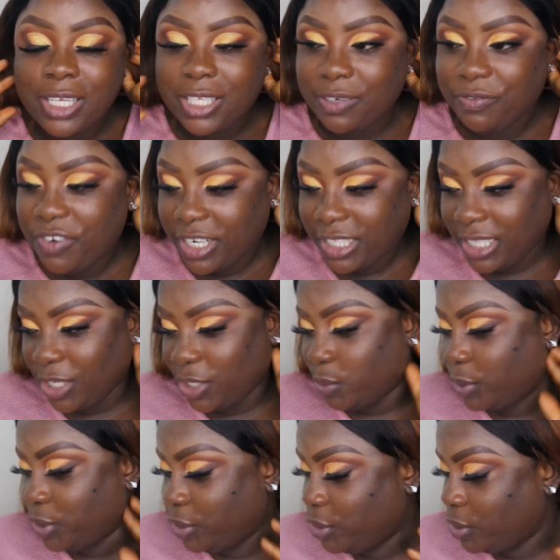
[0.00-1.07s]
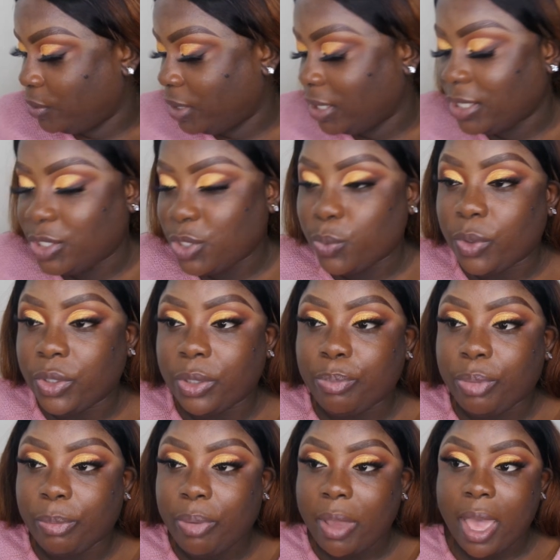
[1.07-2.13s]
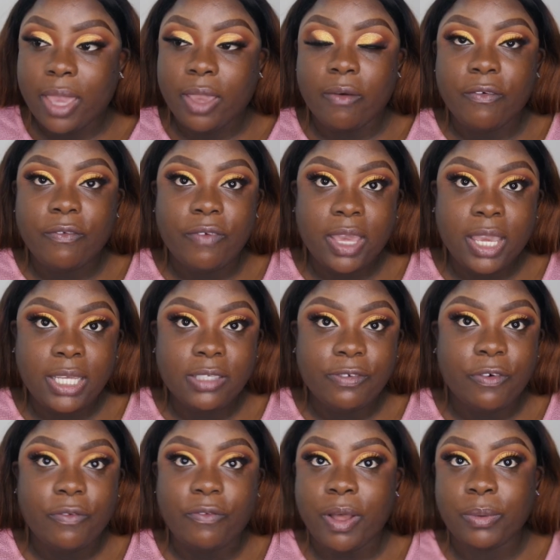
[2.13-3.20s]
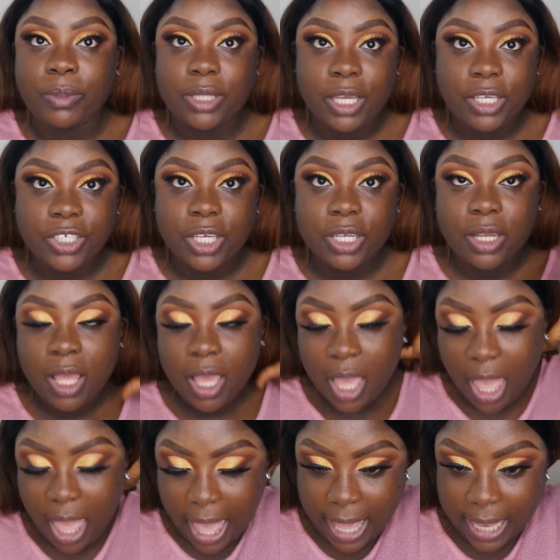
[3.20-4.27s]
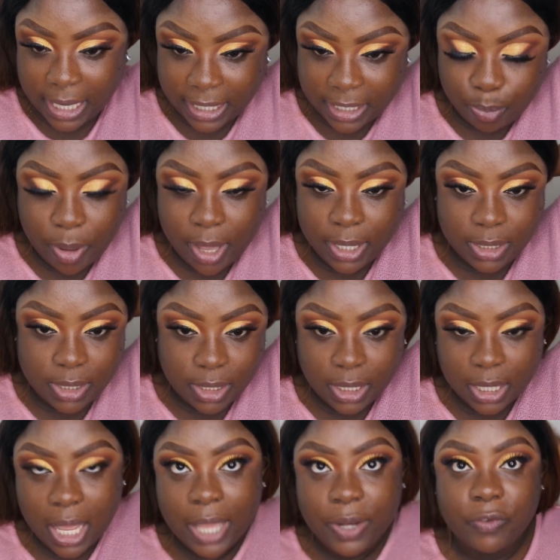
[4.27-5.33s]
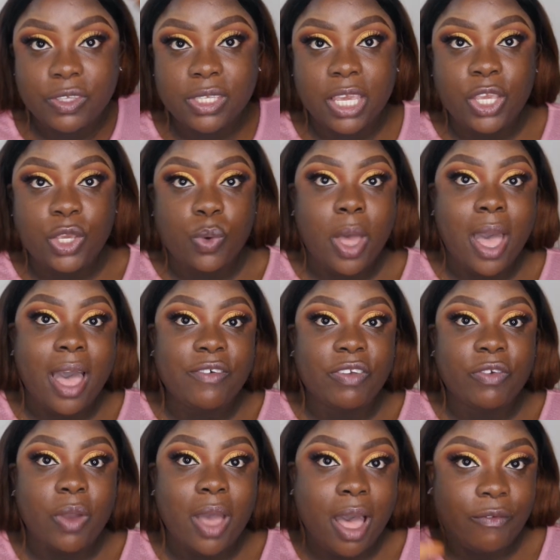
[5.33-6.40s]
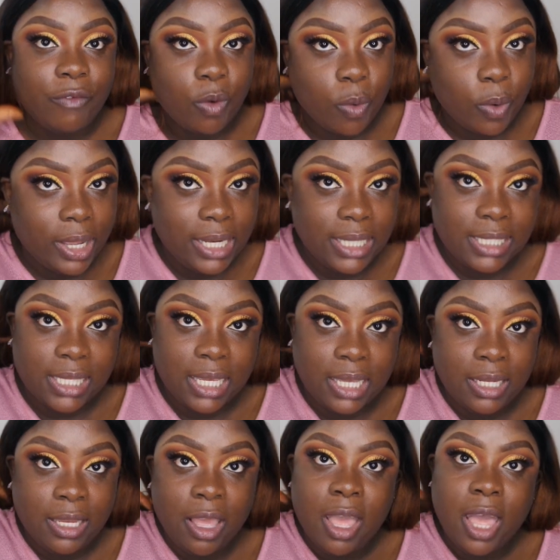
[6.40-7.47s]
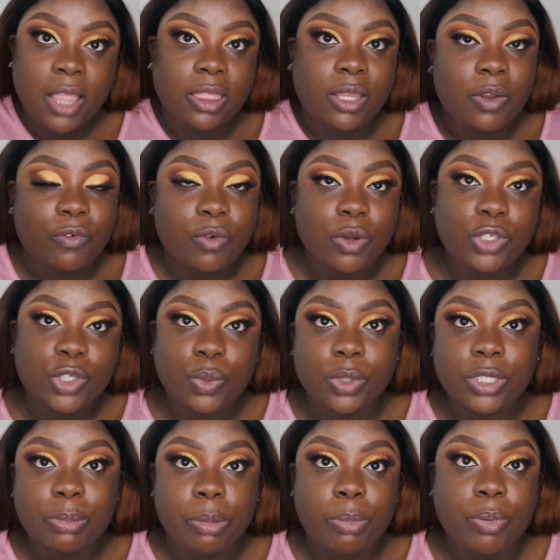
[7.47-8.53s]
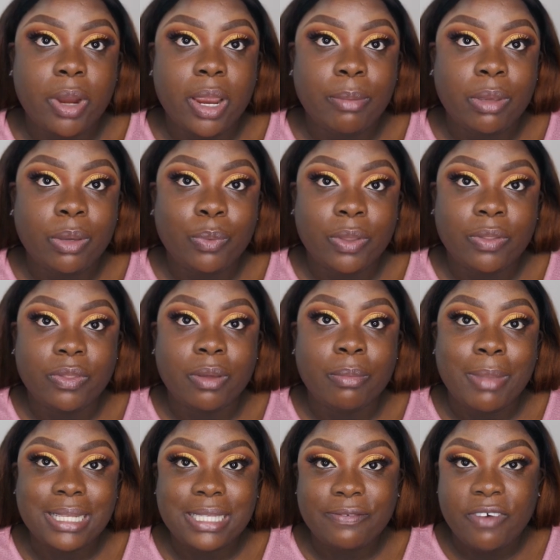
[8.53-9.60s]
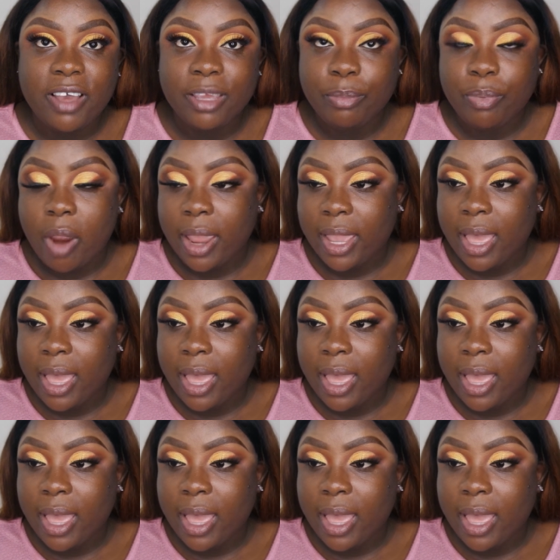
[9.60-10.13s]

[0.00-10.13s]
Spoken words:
So the first thing you want to do is you want to prepare your face for foundation, and it depends on the kind of skin you have. If you have oily skin, then of course you want to be priming with a mattifying